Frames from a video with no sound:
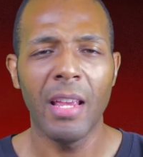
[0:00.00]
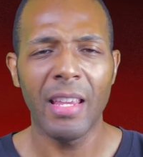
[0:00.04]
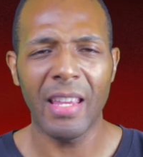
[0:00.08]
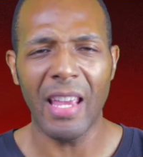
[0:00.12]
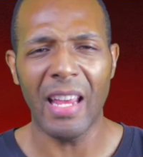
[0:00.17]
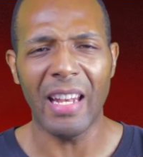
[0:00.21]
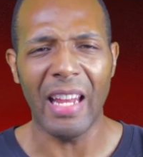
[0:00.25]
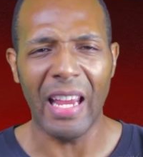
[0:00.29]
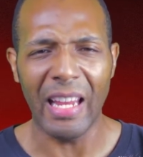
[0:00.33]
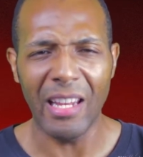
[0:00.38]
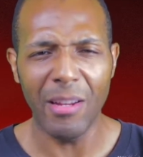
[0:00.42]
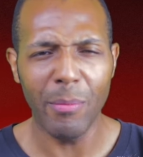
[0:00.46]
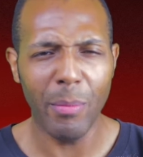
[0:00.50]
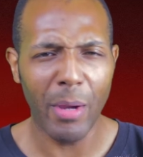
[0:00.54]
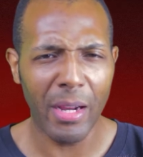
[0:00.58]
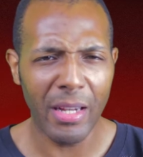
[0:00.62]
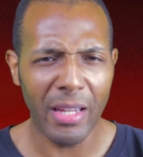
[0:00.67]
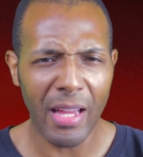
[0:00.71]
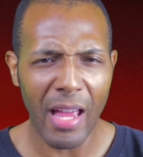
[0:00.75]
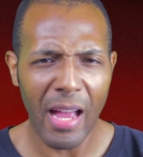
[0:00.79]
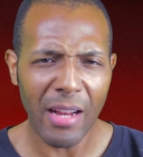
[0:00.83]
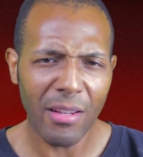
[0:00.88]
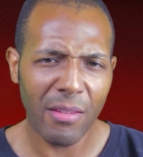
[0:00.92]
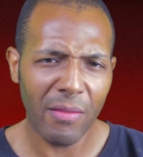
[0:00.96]
Can
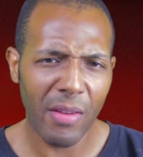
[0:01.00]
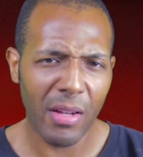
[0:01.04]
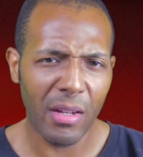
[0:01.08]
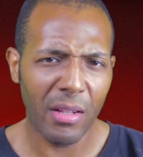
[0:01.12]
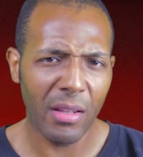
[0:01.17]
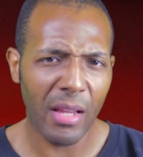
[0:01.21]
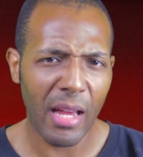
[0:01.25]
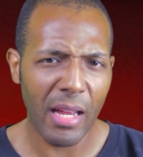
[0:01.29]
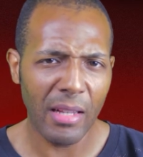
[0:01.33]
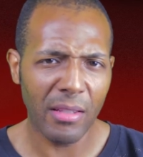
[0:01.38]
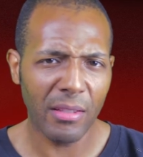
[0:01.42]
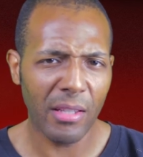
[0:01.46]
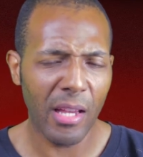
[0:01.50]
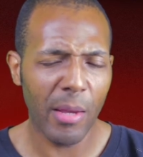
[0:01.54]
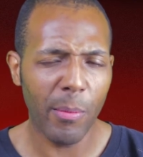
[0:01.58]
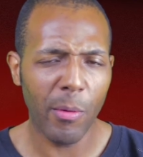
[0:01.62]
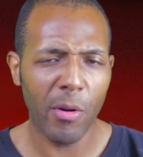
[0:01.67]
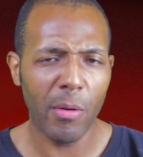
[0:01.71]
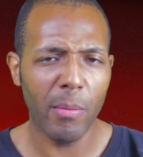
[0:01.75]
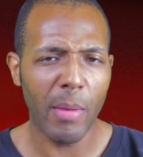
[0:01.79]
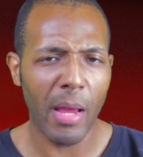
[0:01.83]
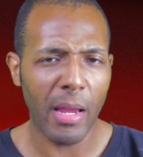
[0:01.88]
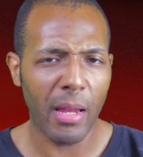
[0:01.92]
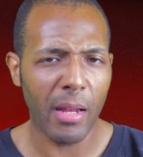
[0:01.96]
anybody activate a
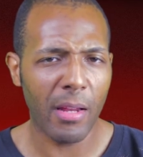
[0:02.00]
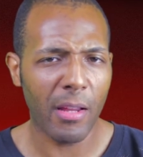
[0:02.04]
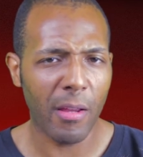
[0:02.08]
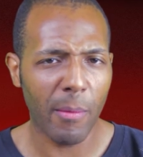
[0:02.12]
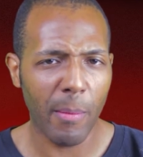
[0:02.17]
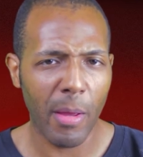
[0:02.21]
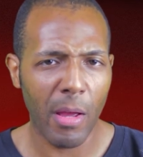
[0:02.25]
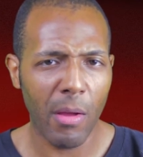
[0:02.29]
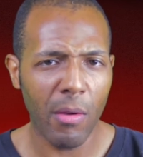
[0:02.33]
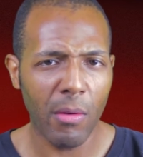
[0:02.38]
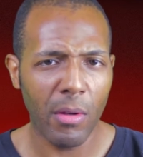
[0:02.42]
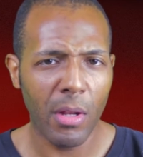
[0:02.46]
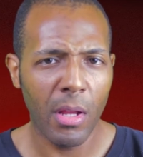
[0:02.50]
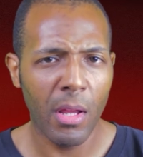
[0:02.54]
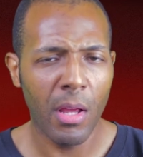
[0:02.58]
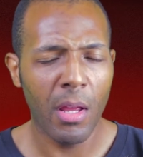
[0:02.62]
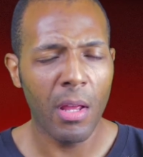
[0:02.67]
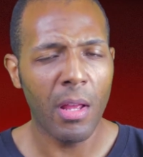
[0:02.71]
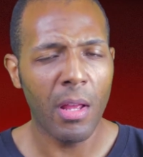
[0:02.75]
lightsaber and make it come out?